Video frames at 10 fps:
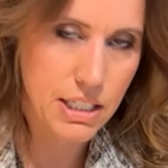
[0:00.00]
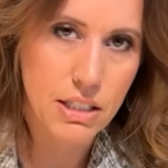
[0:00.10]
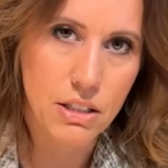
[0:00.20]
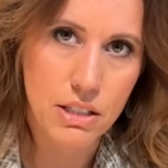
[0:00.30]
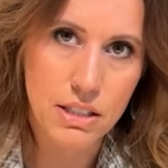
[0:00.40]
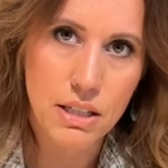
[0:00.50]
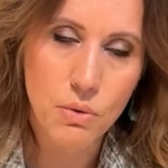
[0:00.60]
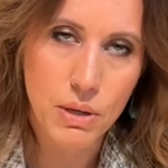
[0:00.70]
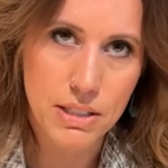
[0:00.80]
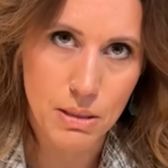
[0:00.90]
in this
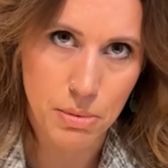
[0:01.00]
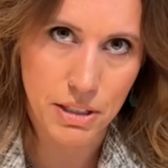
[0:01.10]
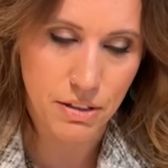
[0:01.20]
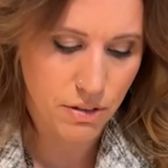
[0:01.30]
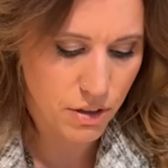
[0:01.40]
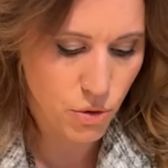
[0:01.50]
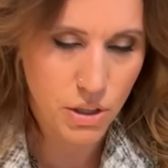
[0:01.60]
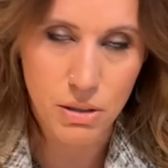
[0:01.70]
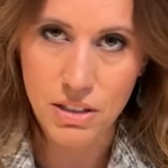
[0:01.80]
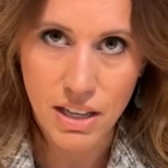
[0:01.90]
recipe. You
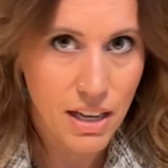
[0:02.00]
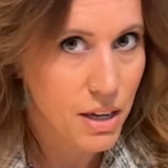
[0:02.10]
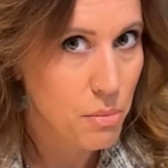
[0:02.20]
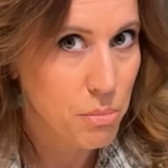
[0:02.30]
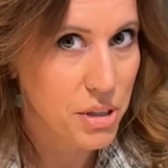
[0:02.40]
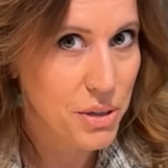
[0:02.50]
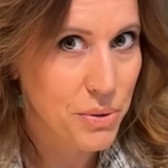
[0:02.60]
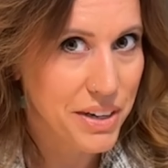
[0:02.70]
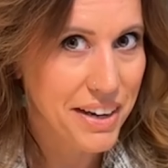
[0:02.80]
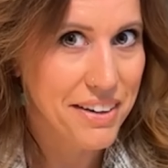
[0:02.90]
can be
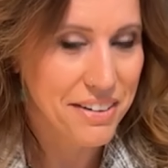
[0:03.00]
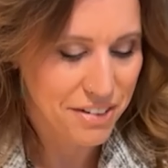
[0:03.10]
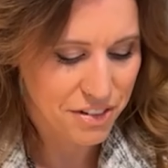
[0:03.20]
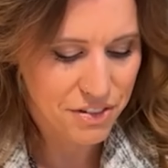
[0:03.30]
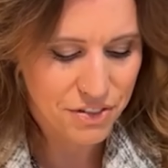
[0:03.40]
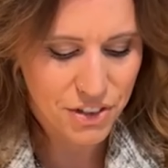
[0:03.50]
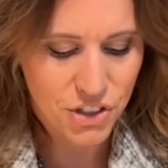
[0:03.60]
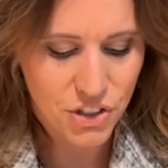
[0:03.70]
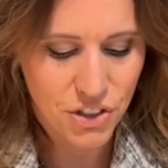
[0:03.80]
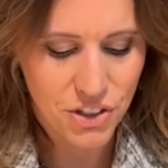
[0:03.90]
creative, for
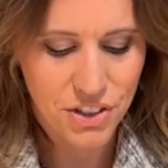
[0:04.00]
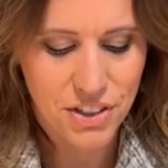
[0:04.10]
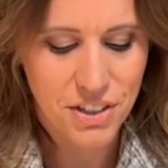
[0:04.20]
sure.